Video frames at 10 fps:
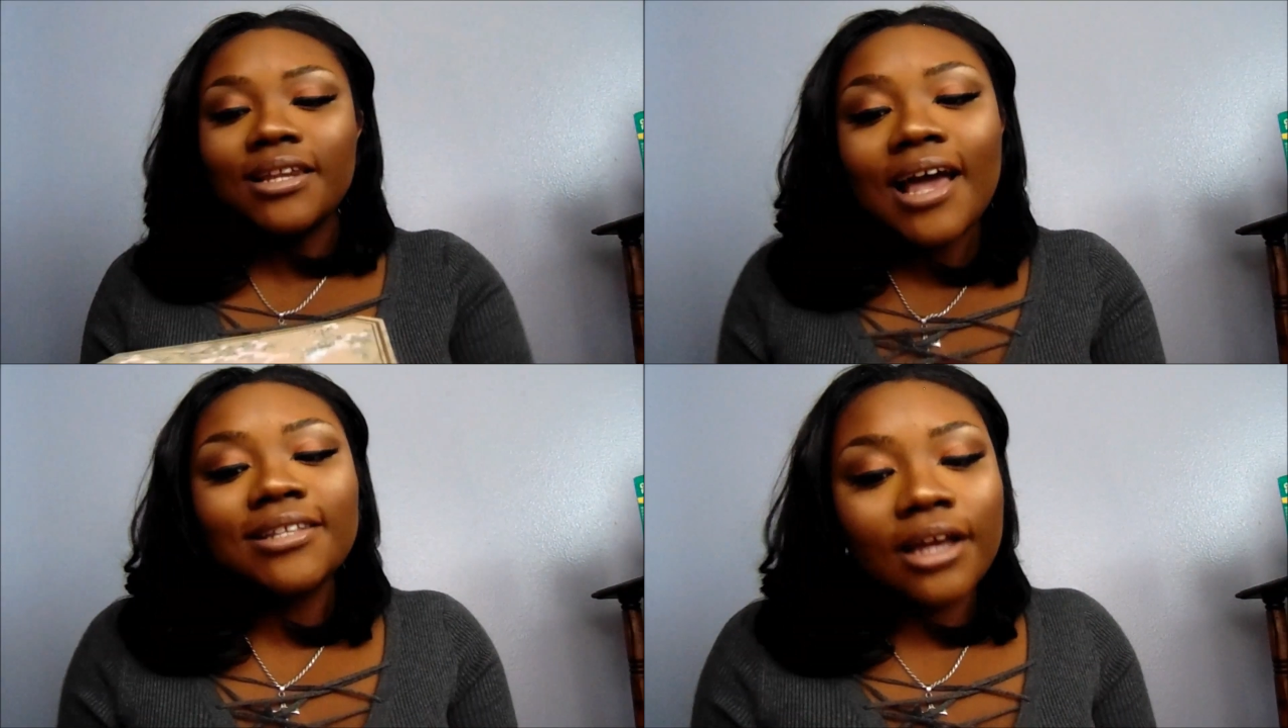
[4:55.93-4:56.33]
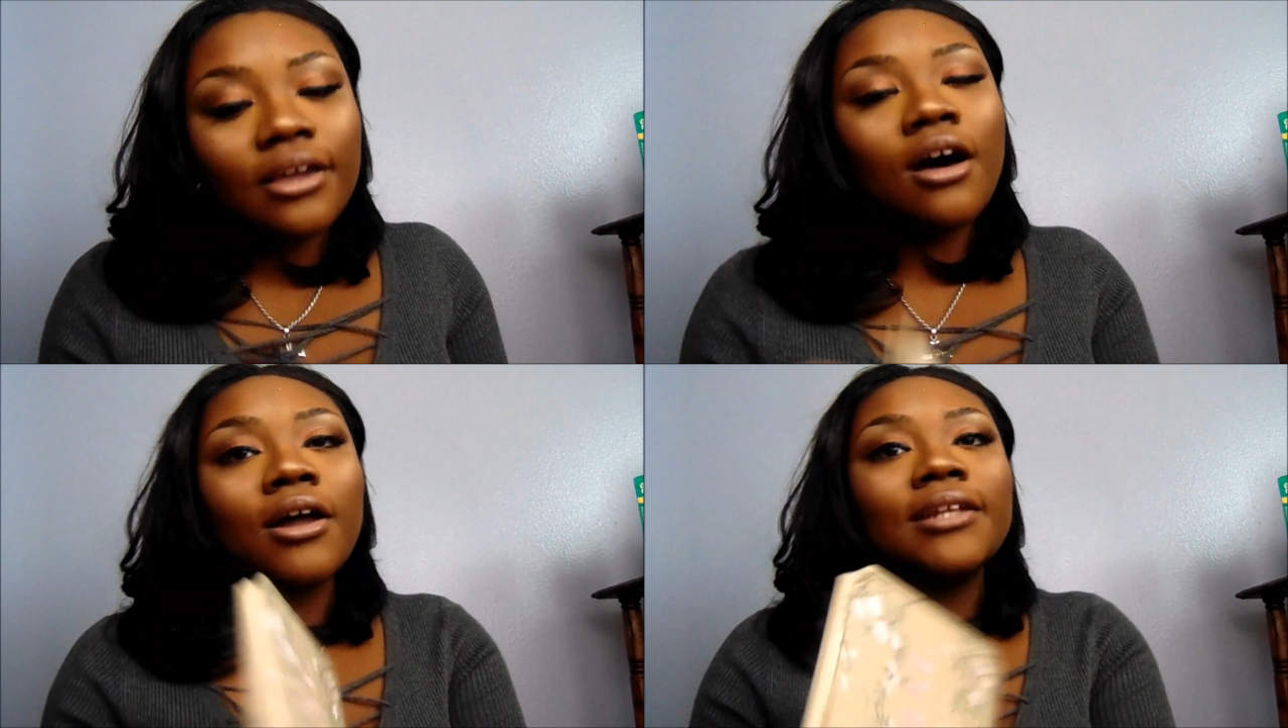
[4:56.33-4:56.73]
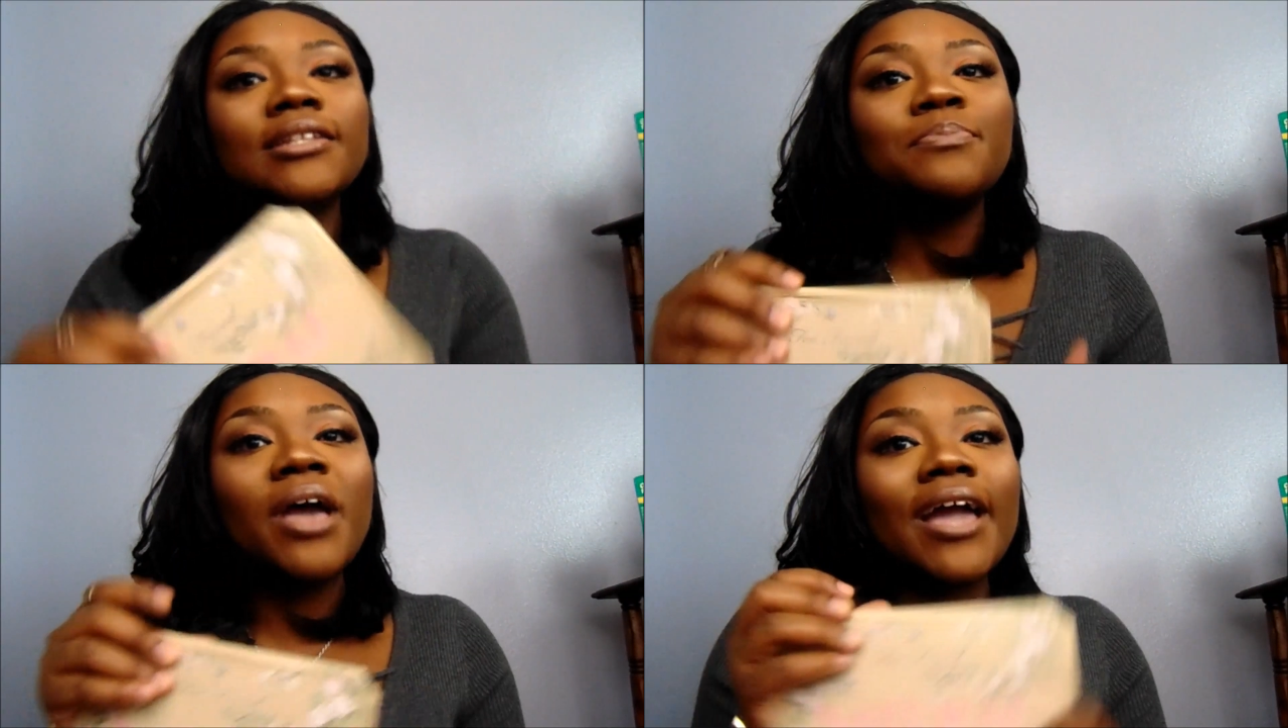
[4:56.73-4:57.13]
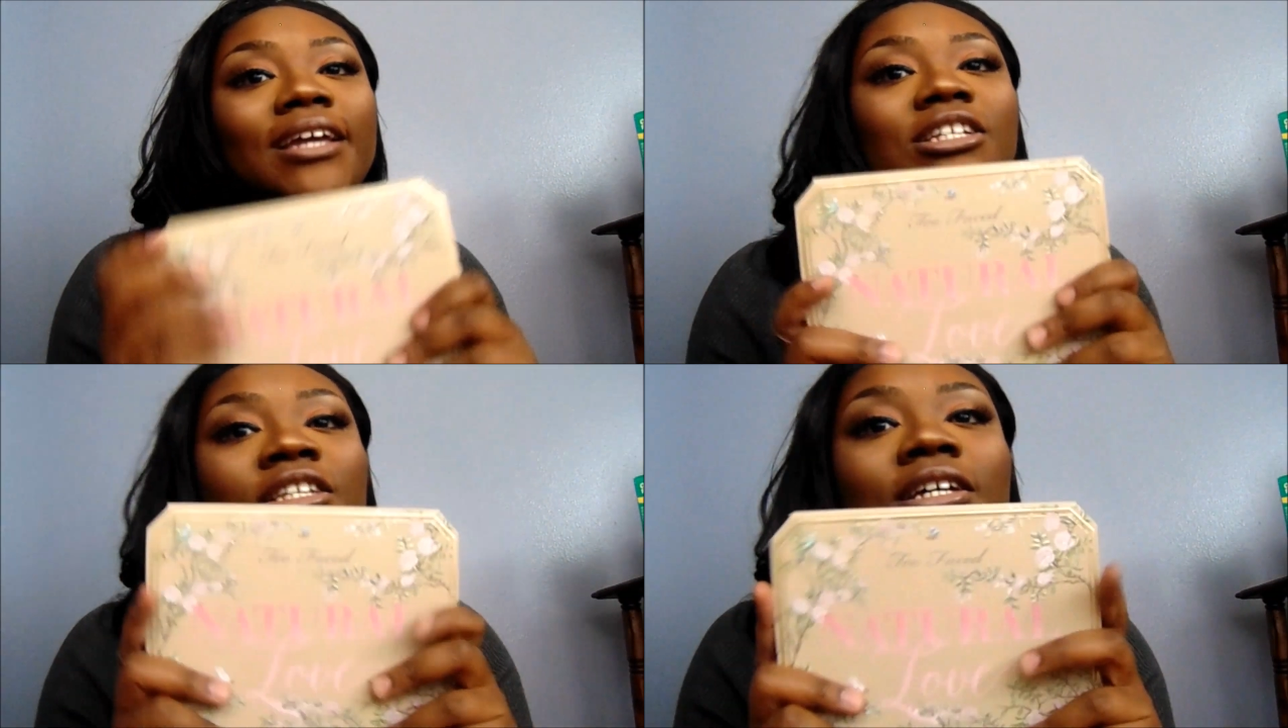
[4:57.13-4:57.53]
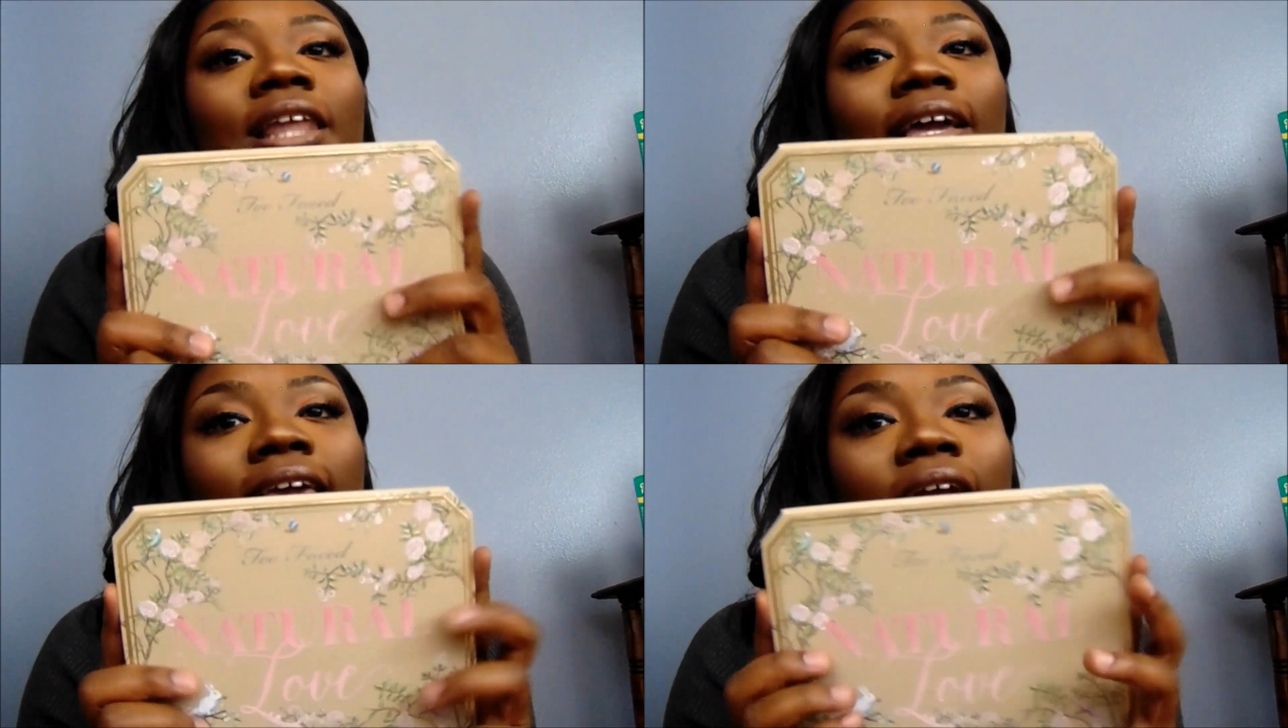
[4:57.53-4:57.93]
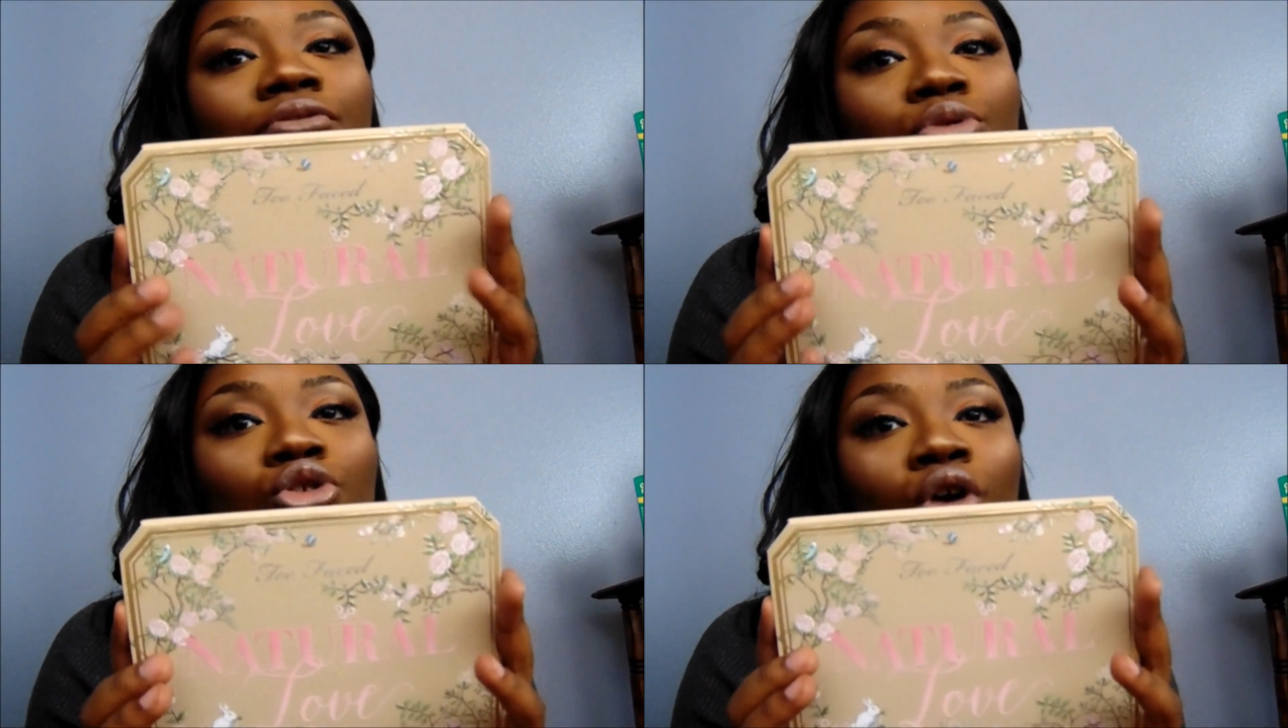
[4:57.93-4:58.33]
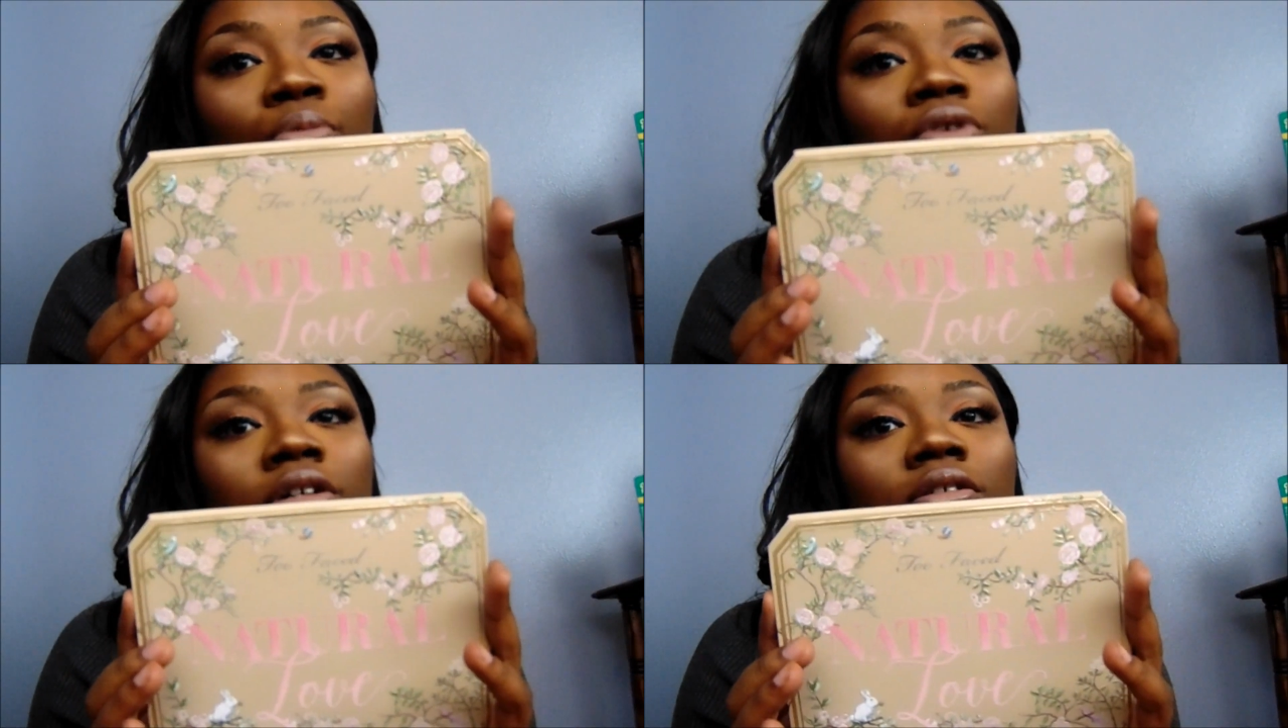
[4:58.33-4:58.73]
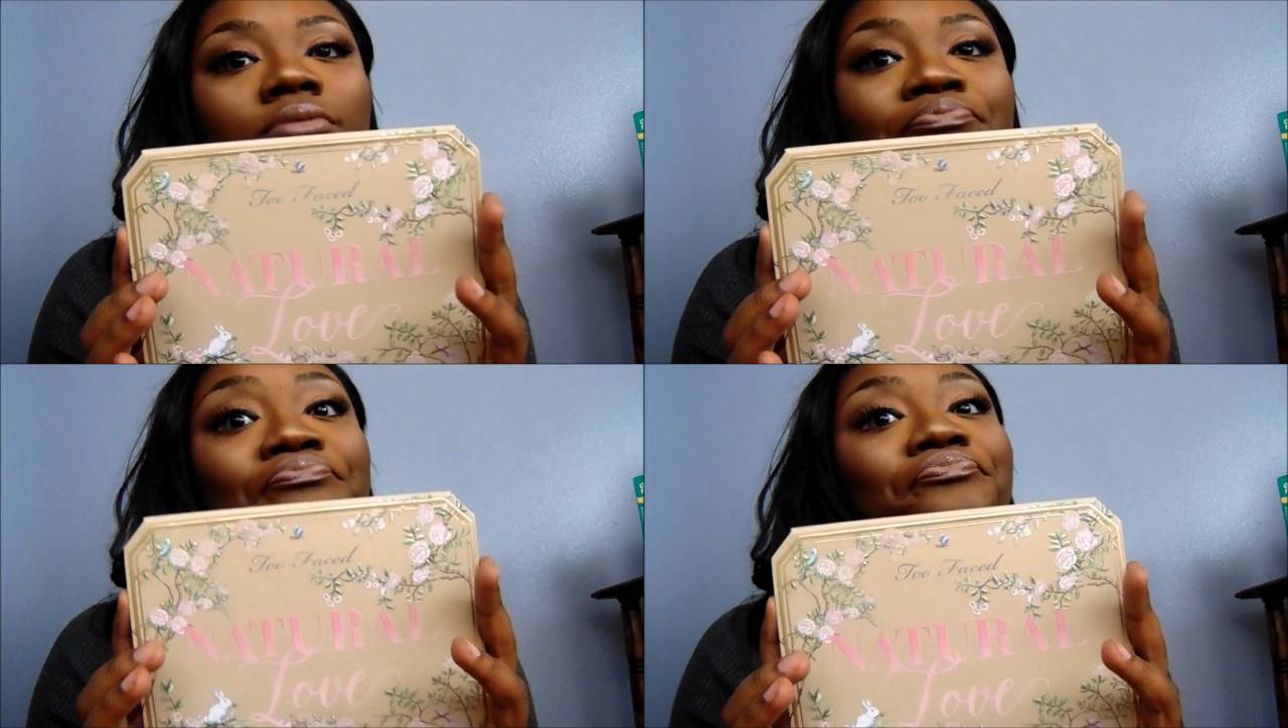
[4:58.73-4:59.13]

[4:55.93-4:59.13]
Didn't I tell y'all that this package looked like it came from Storybrooke?